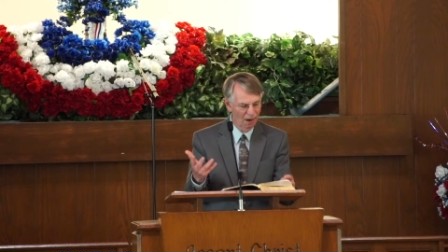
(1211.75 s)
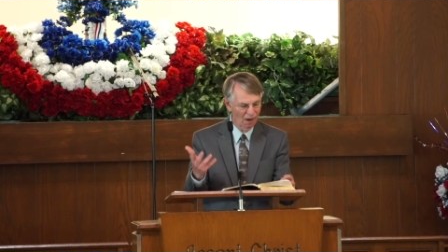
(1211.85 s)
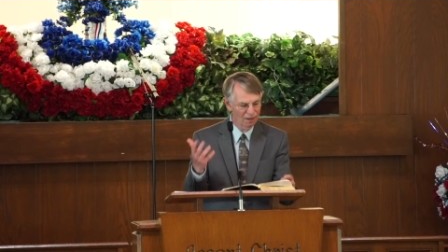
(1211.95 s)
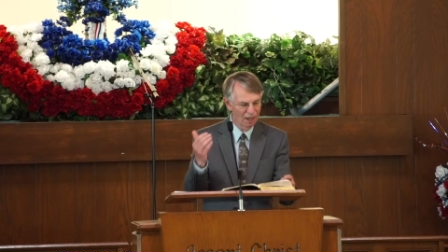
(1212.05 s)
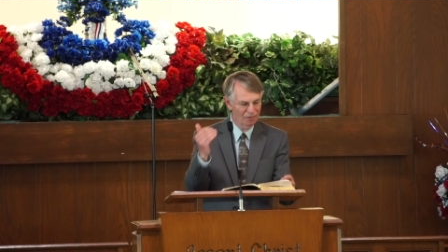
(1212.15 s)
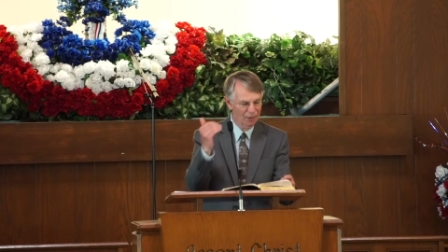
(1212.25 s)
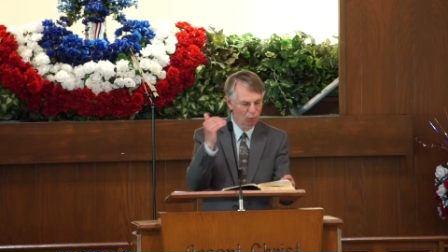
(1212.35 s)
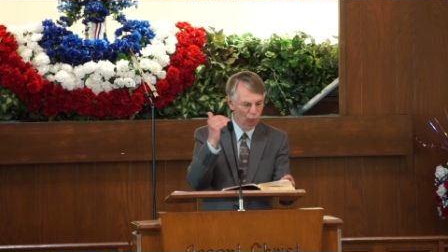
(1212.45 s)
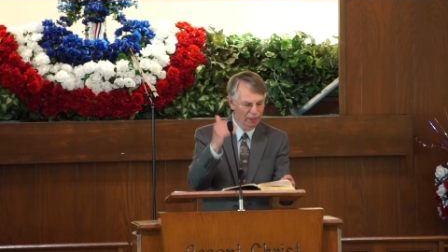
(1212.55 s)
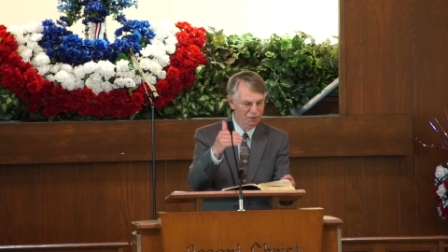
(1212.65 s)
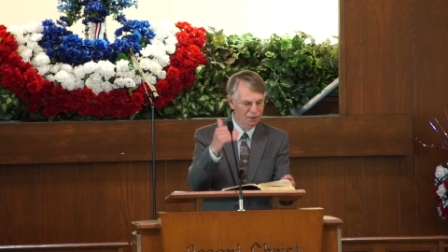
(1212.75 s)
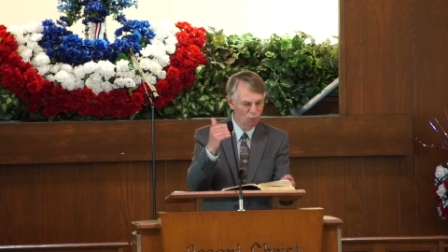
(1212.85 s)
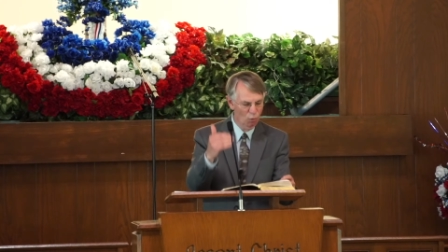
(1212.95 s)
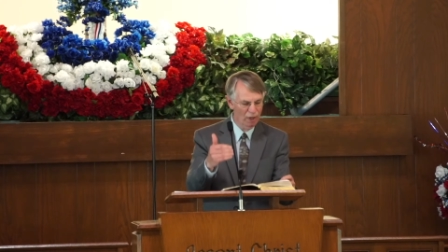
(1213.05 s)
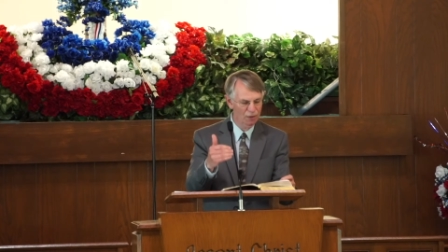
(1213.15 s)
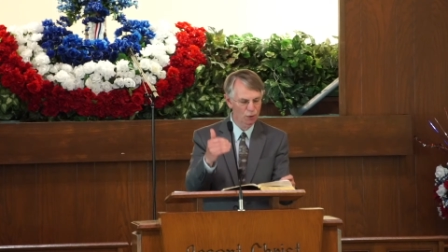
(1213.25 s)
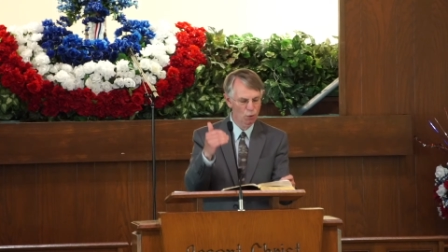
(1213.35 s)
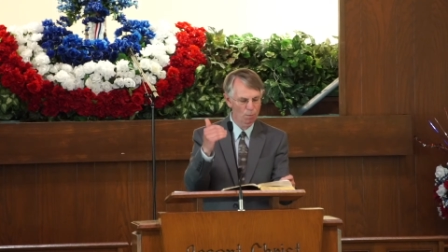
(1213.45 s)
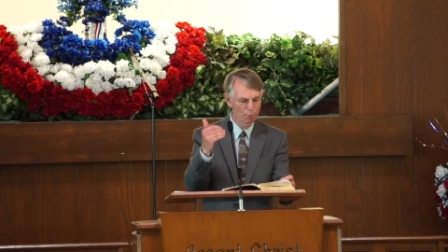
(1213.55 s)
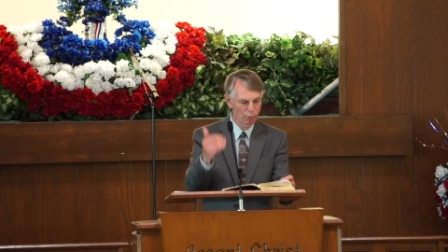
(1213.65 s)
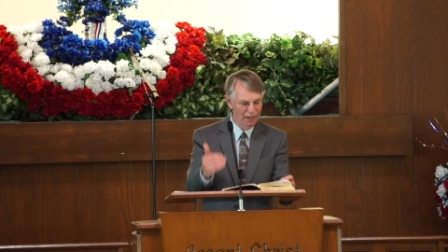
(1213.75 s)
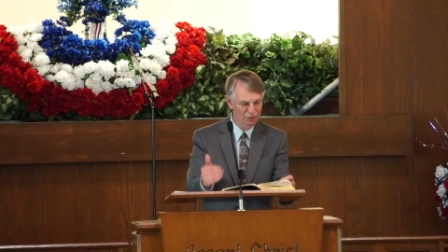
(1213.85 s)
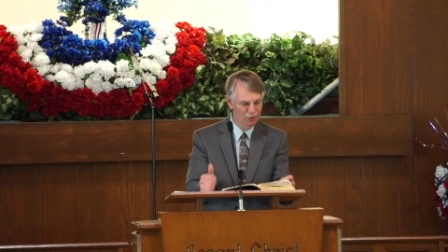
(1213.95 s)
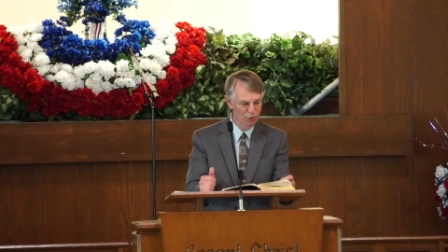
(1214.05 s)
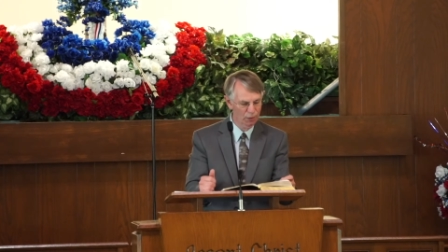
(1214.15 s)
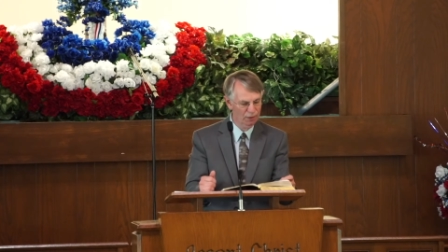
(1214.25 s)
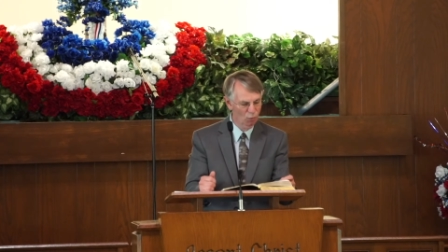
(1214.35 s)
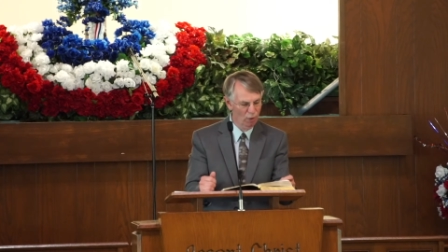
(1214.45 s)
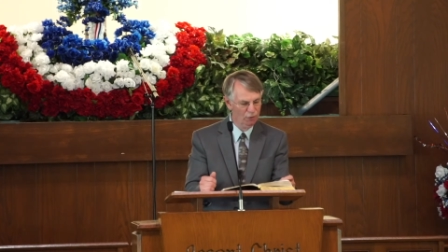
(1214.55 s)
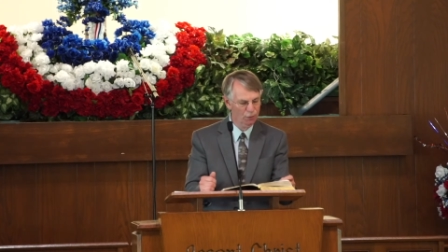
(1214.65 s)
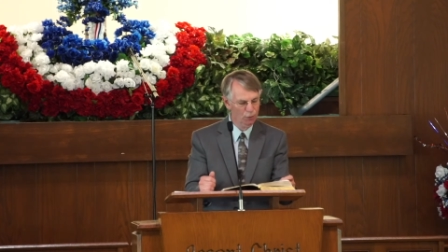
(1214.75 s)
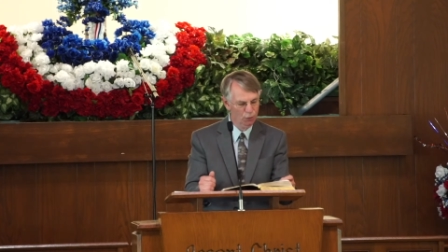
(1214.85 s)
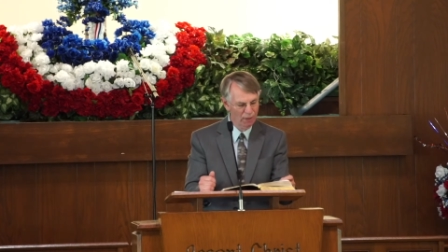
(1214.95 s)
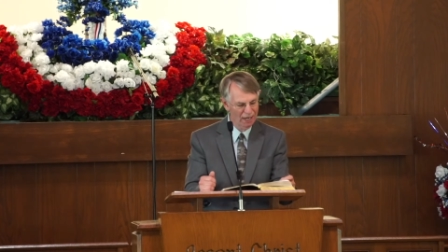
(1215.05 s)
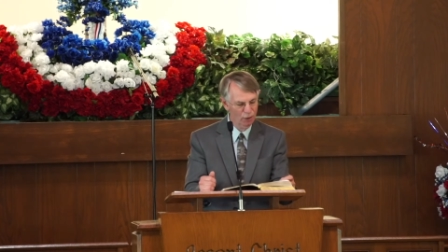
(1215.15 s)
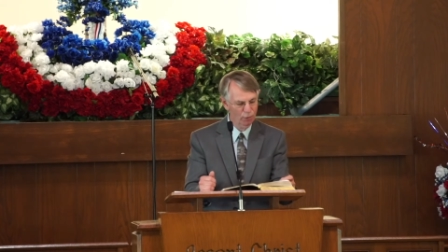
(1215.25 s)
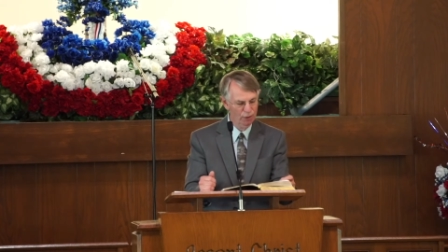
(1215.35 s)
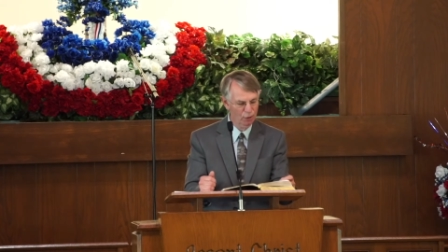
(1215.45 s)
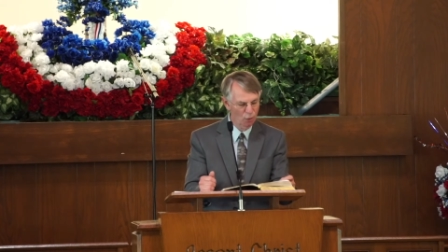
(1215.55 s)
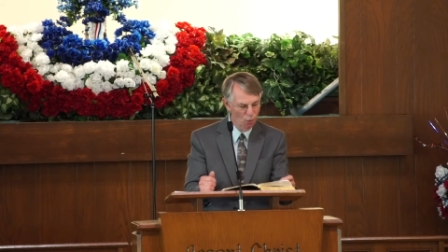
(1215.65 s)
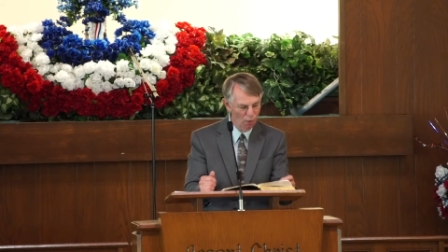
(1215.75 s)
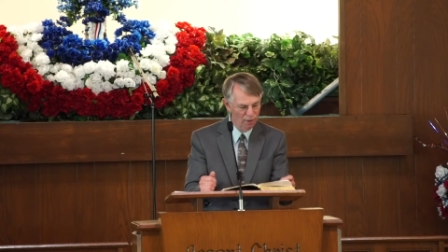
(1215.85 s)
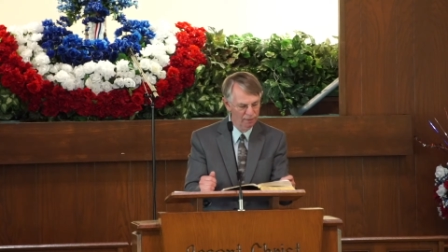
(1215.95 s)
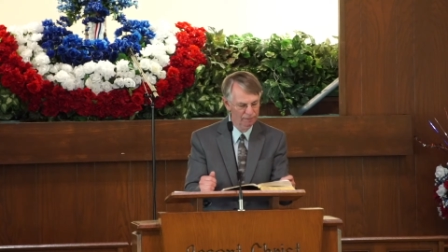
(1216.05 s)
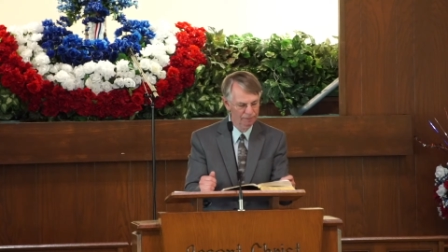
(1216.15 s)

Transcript: Are not the rich the ones who oppress you and the ones who drag you into court?